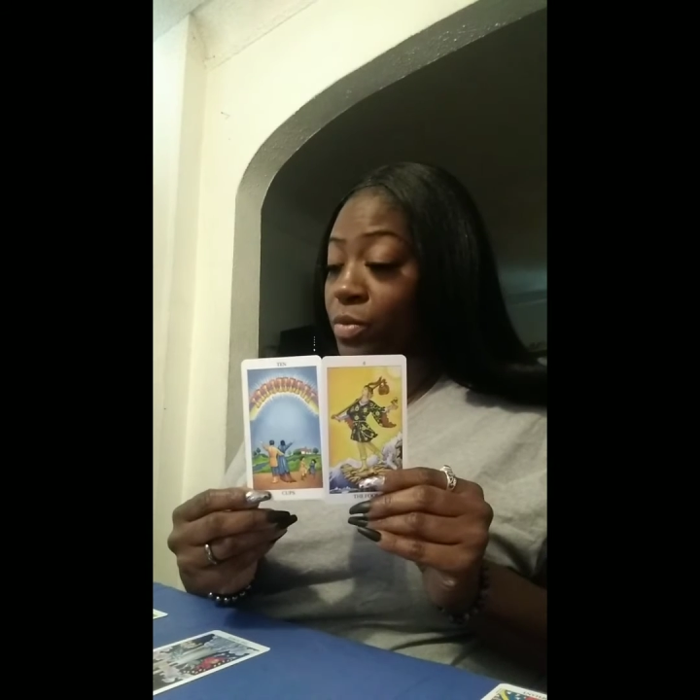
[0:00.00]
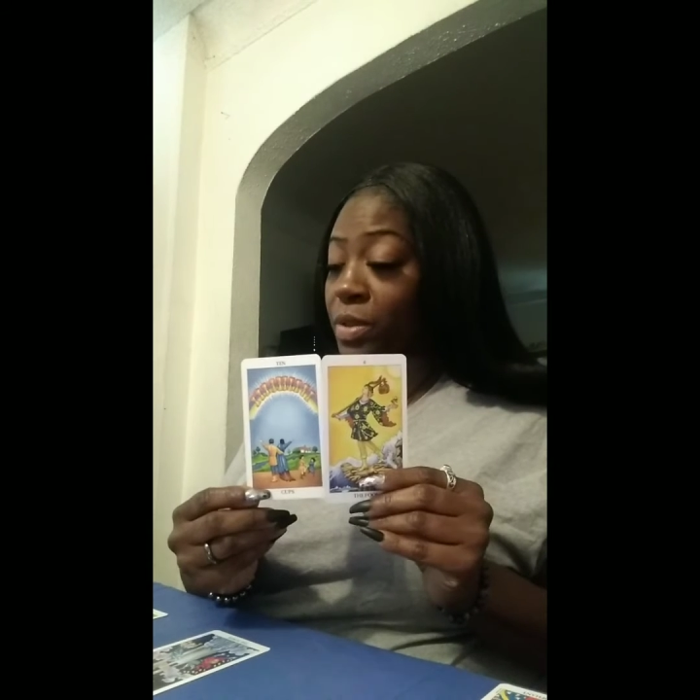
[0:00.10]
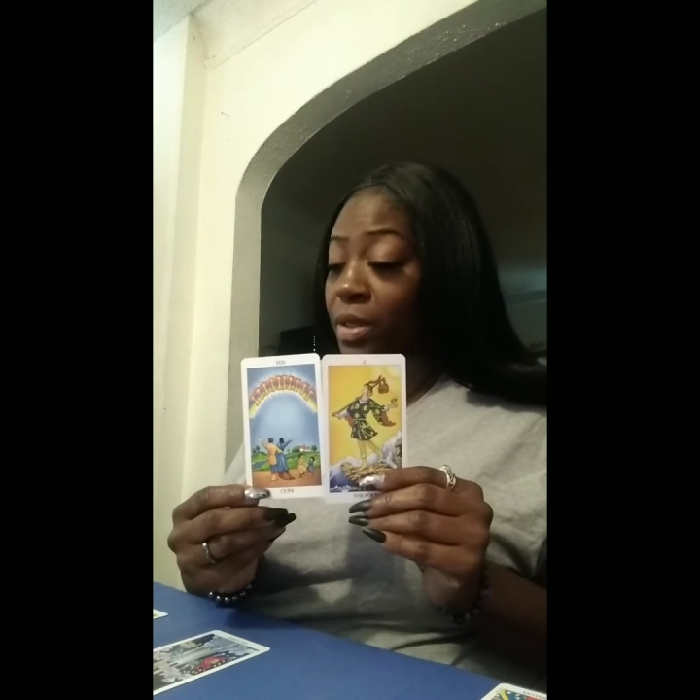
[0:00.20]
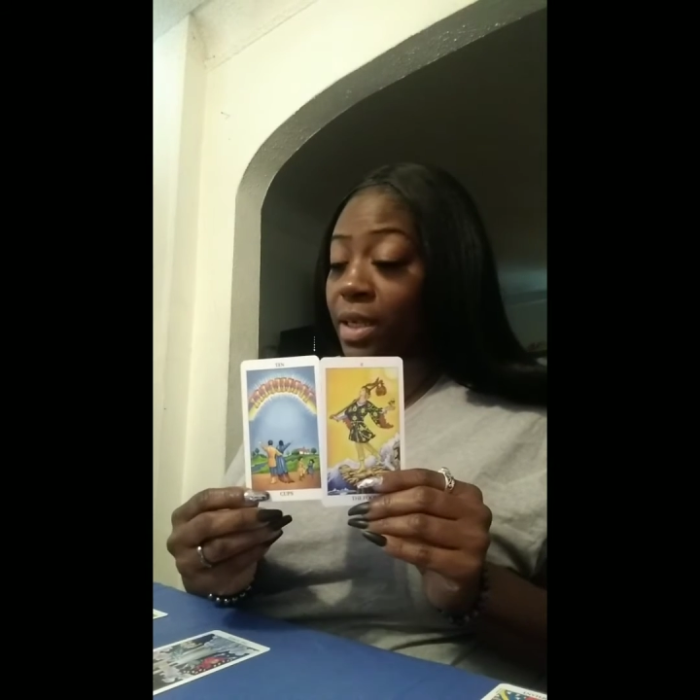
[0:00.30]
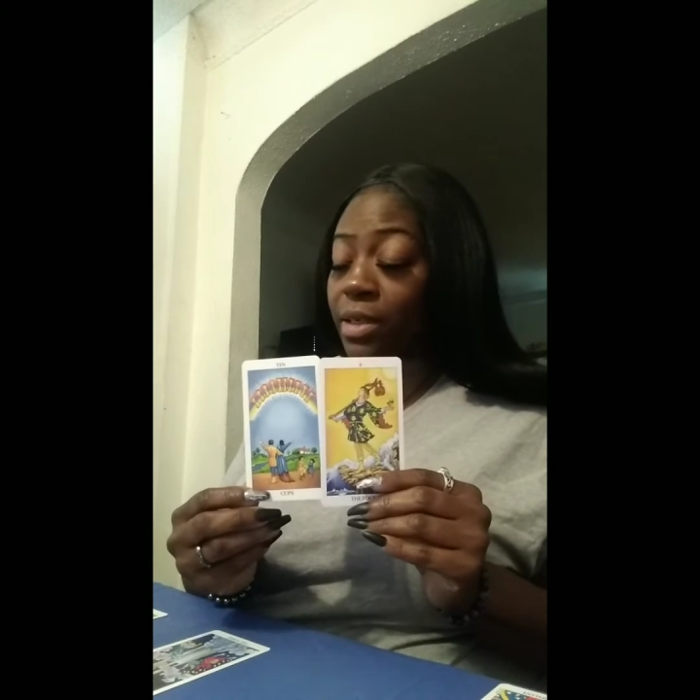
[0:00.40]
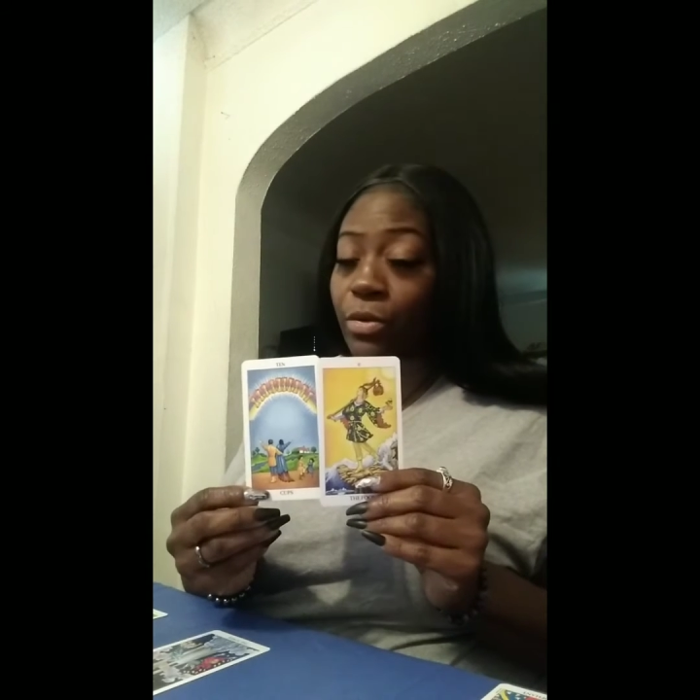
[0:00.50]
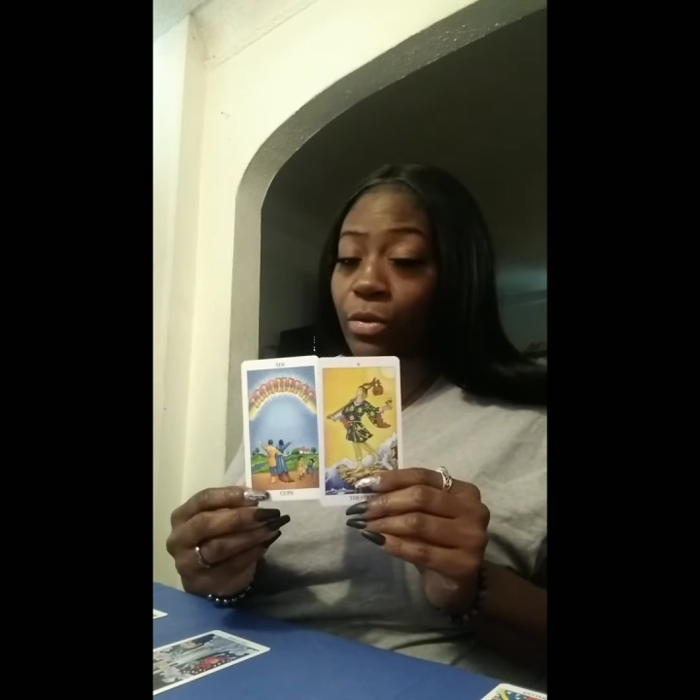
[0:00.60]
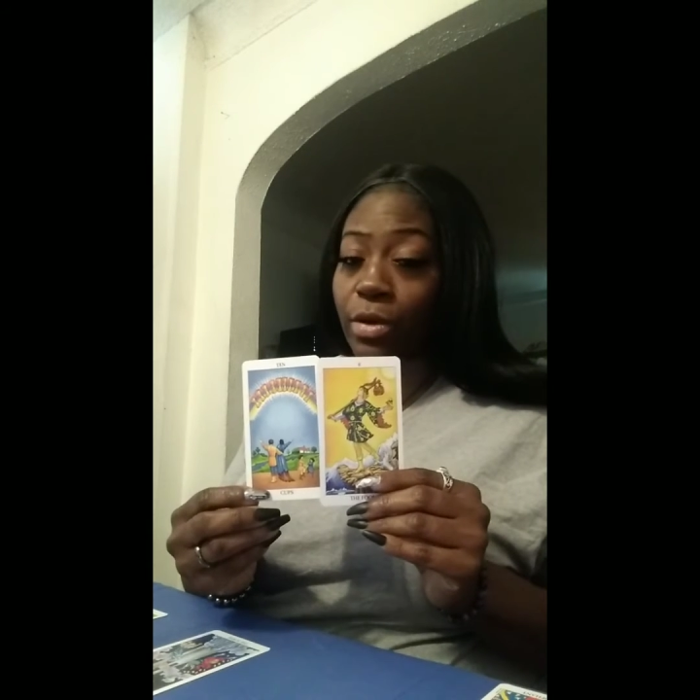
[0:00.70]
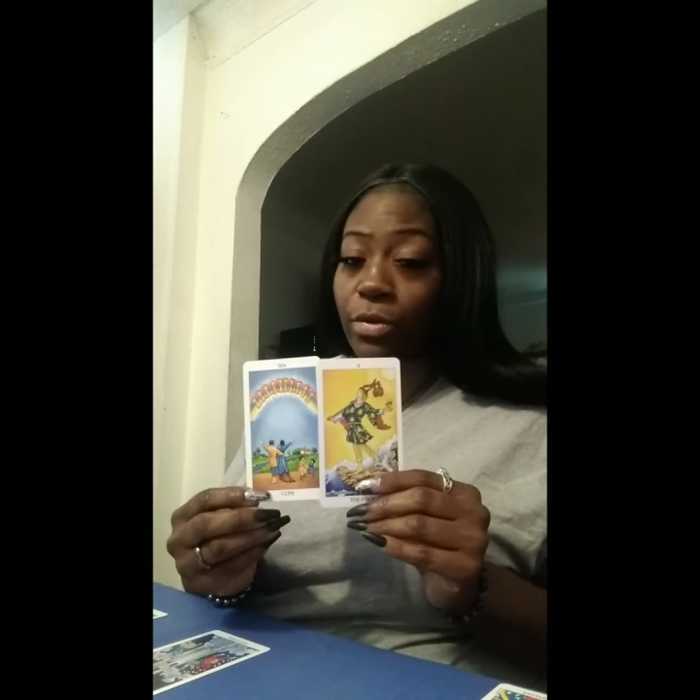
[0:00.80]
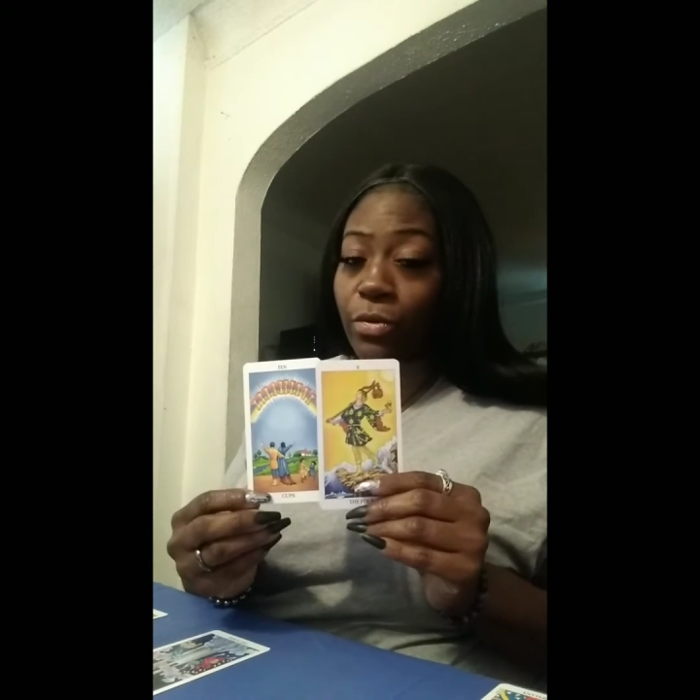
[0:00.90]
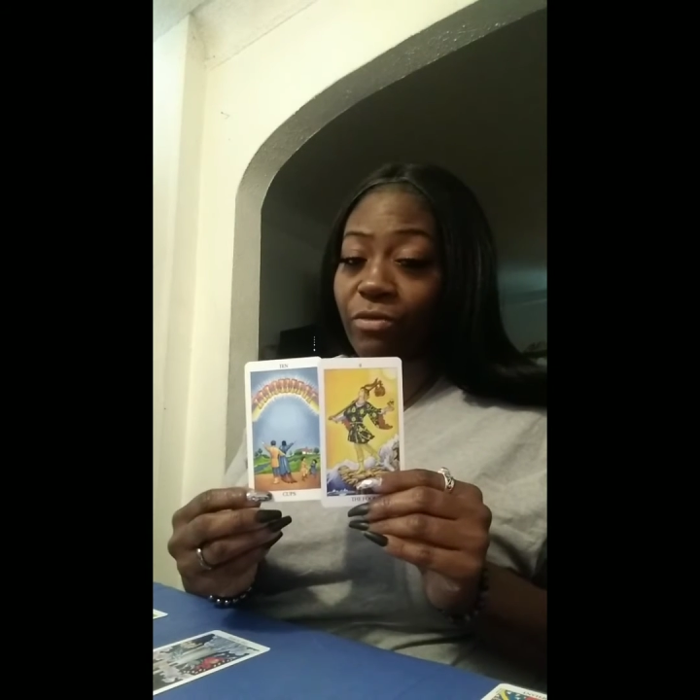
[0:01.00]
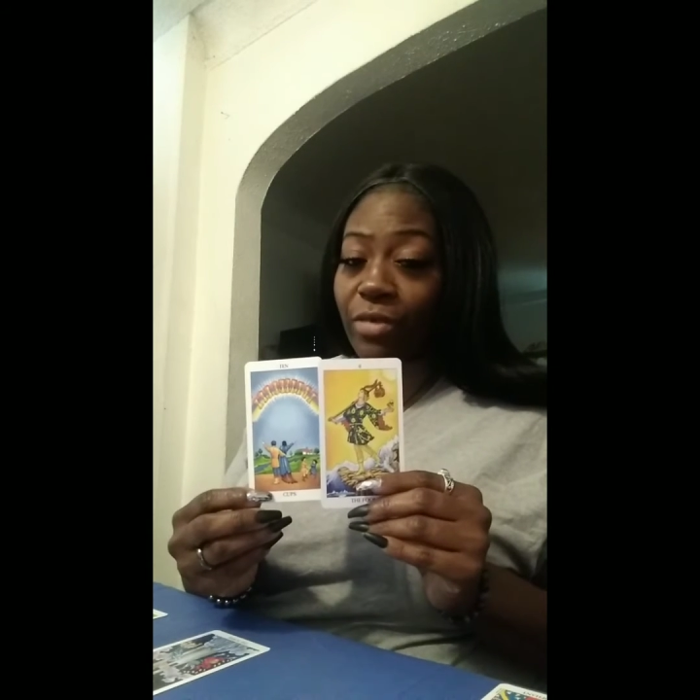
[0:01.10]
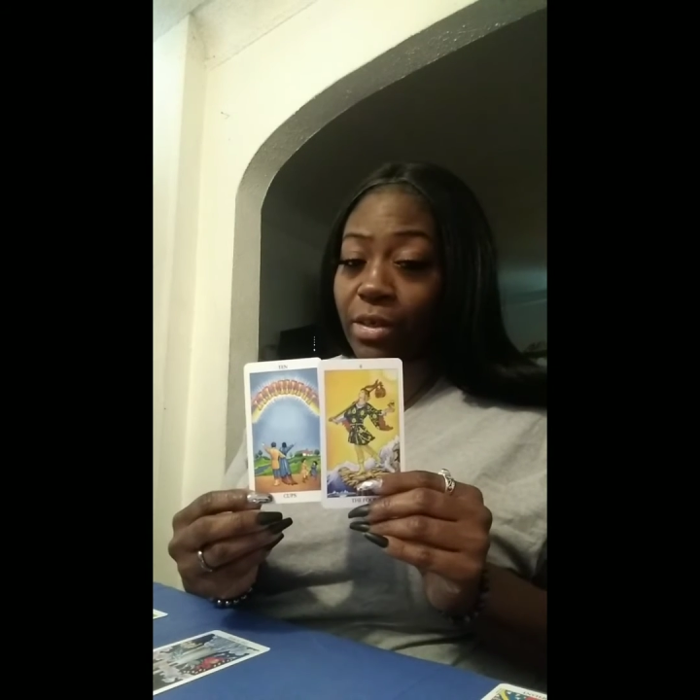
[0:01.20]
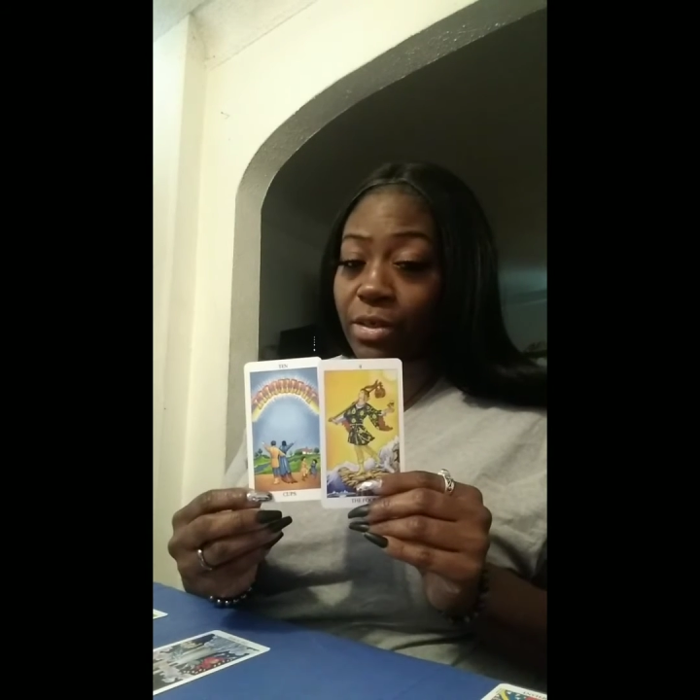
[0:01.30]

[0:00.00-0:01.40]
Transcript: beginning or a new fresh